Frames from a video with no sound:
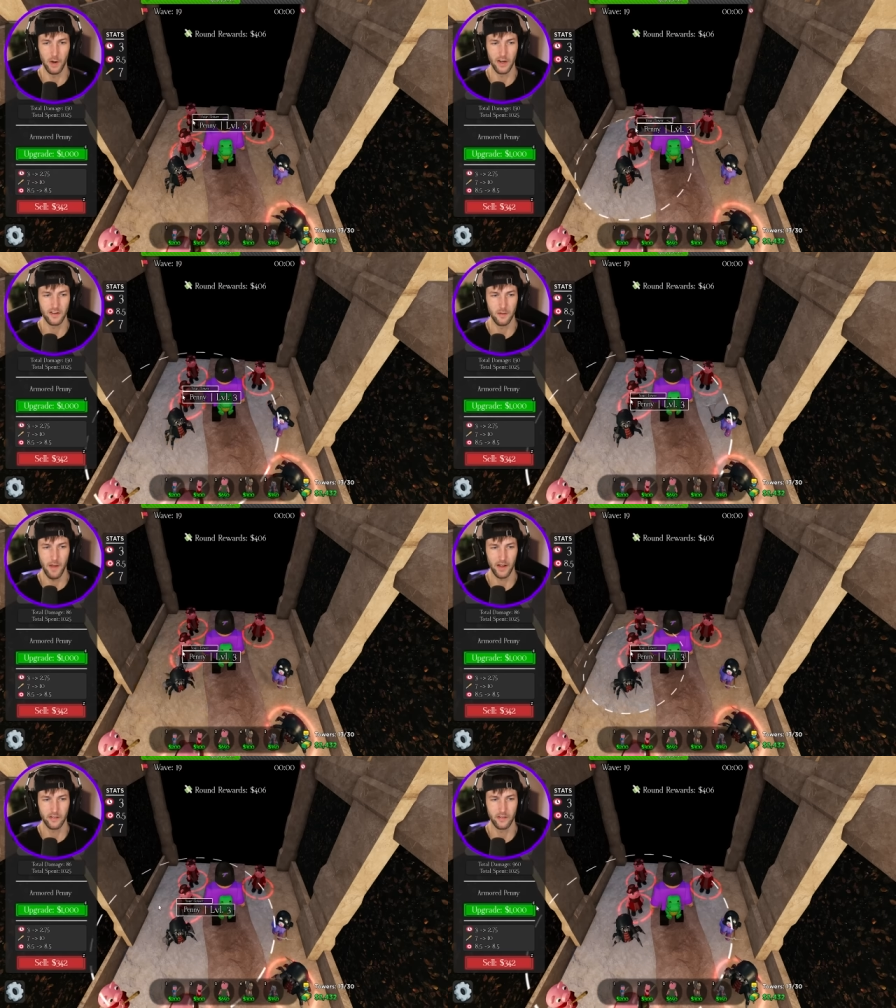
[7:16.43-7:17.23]
money to
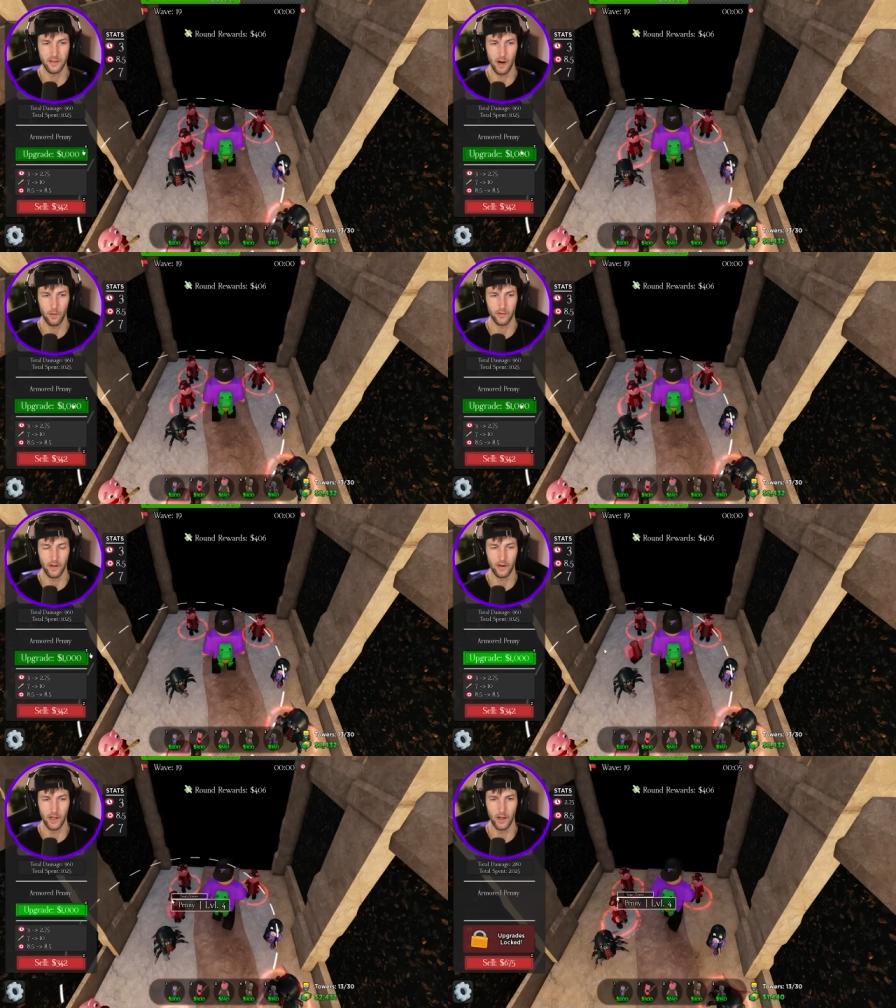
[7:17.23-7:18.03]
max these towers
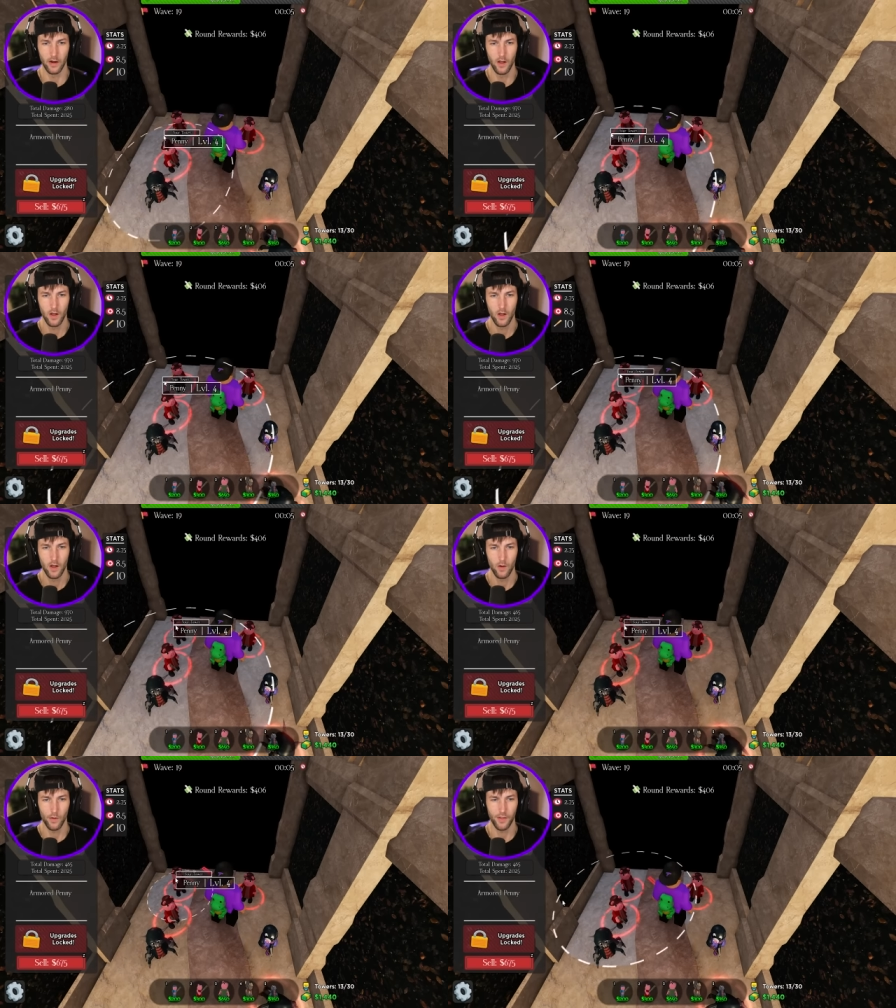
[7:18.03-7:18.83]
out again.
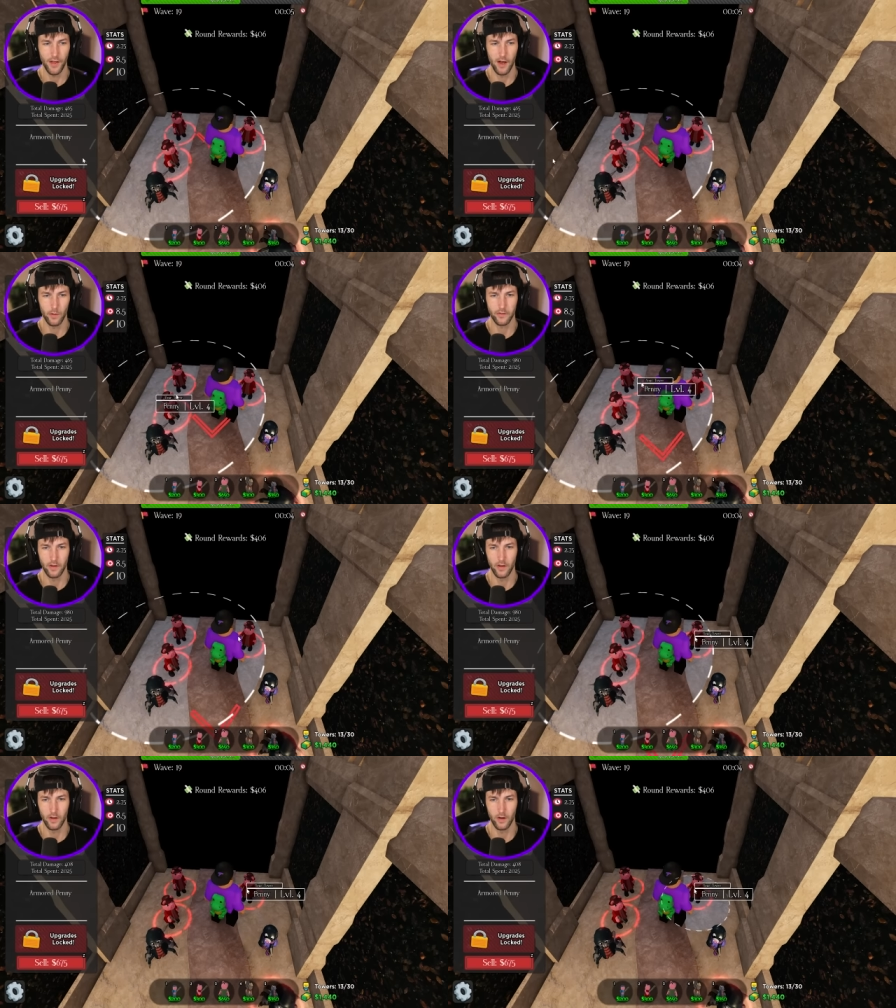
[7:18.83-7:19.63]

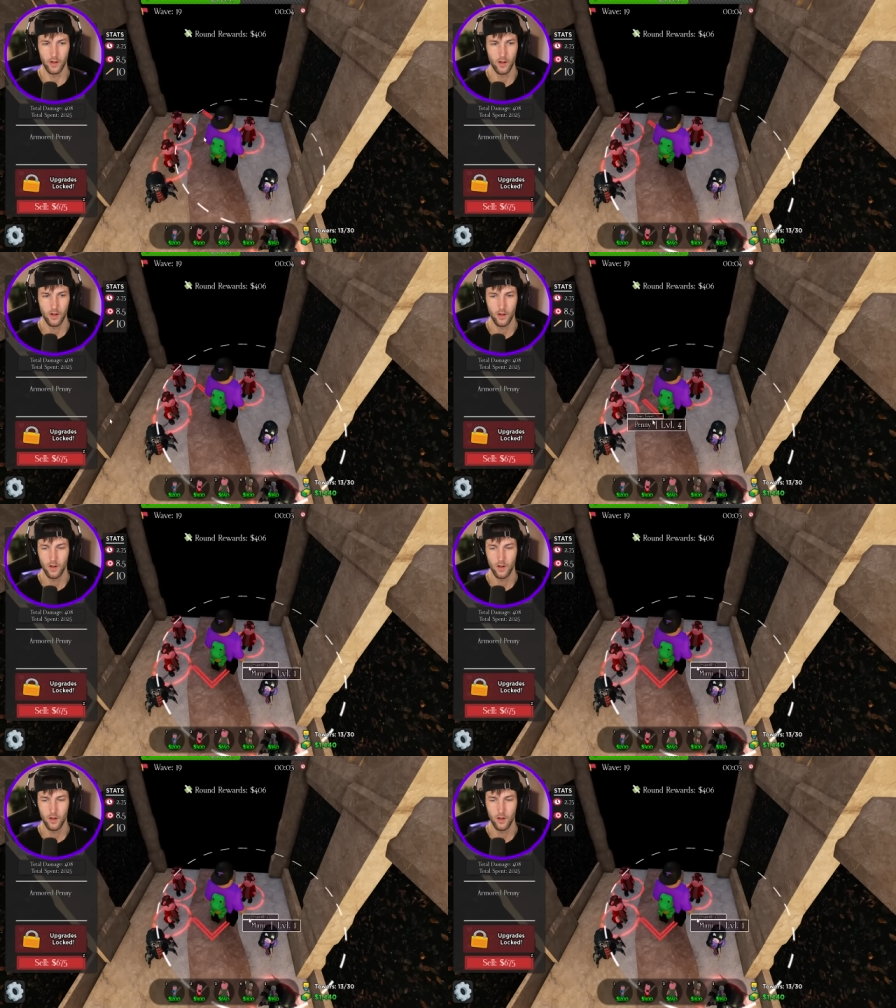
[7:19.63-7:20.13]
1,000.